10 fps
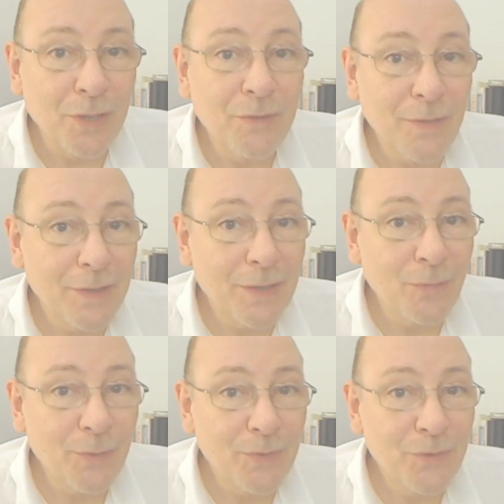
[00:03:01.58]
to find out
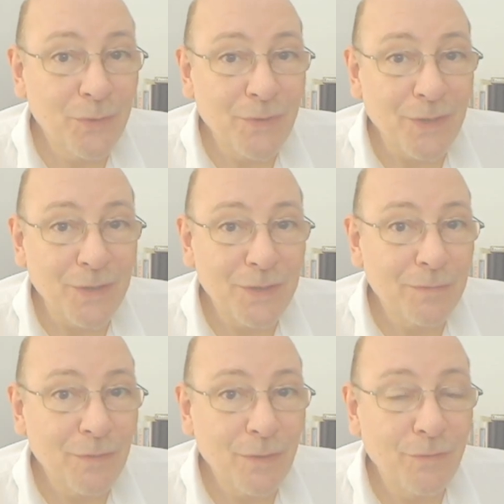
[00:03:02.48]
what the truth is
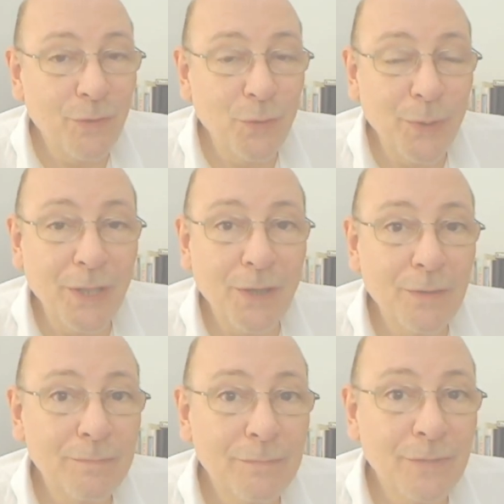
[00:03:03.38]
of who we are
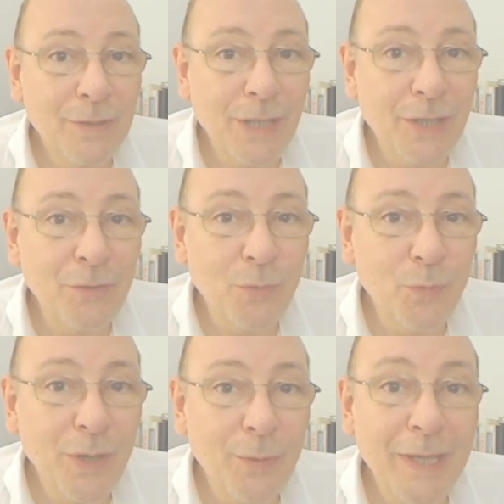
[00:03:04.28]
and
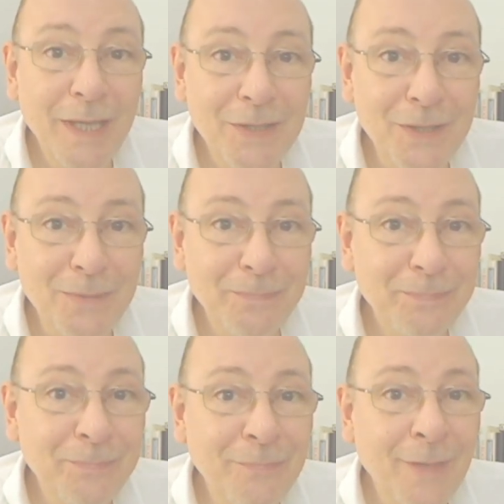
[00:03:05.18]
where we're headed.
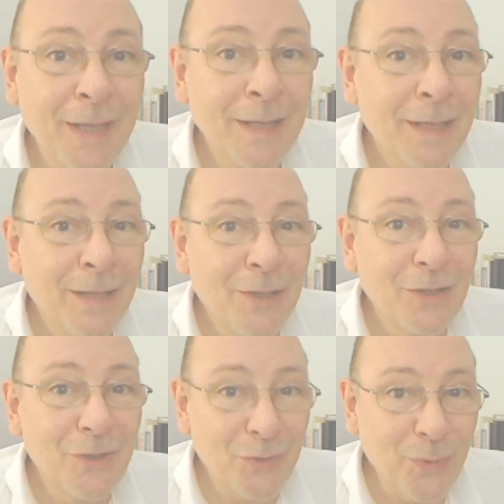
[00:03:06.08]

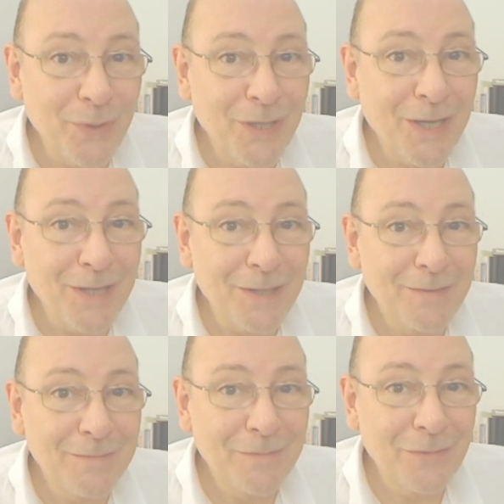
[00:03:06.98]
Just one day.
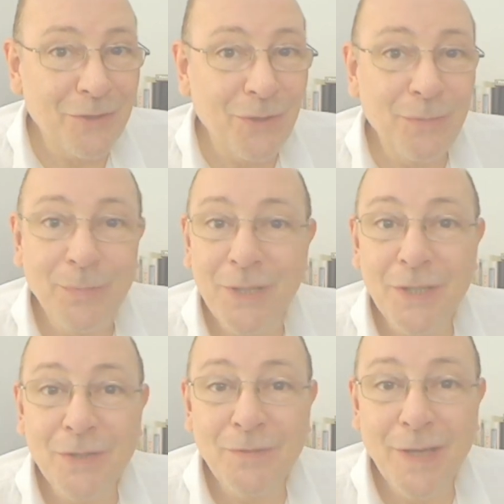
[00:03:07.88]
So
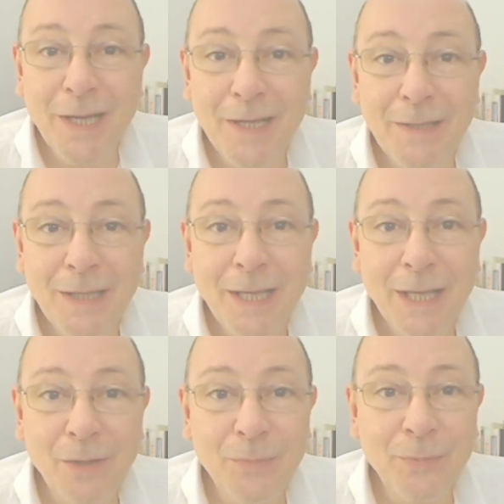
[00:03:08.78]
meetings of A A
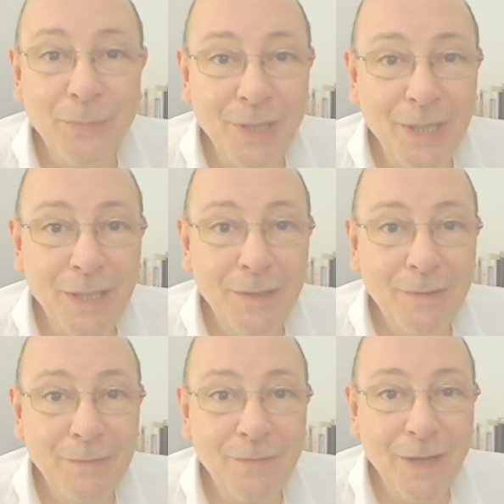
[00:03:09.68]
help me
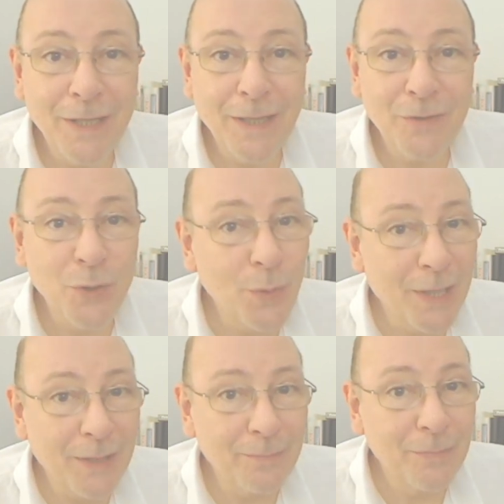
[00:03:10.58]
find out who I
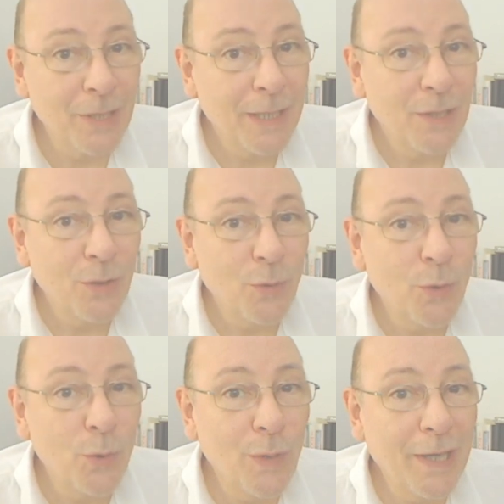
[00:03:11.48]
am or
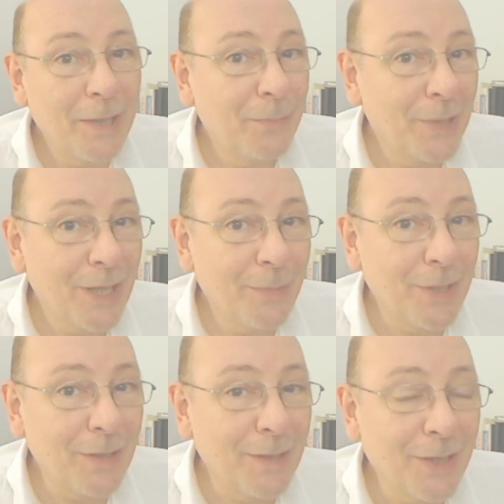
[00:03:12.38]
who I am
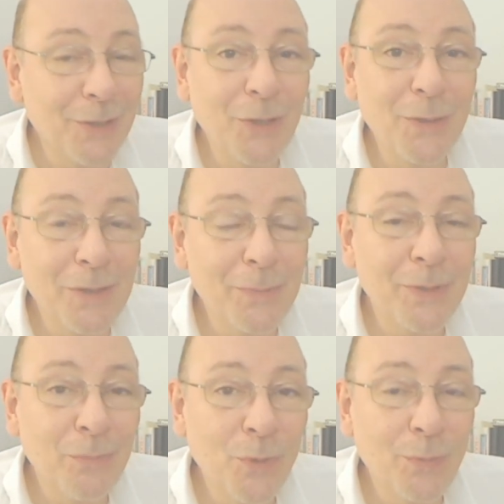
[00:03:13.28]
becoming, and I'll know a little
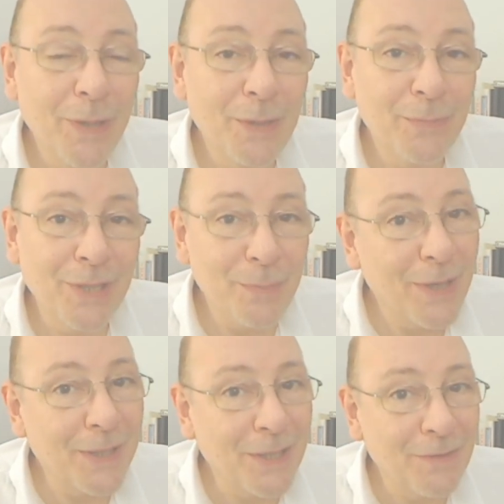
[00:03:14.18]
bit more about me
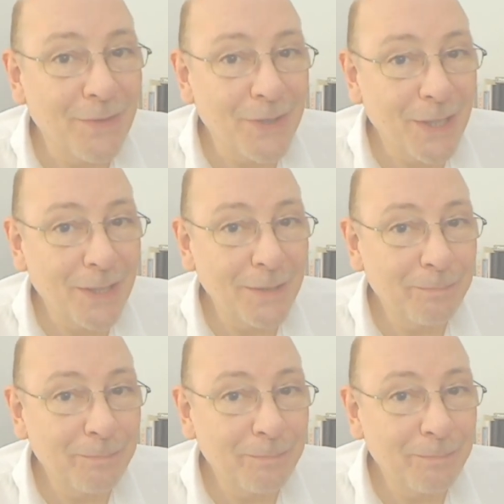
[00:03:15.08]
by the end of the day.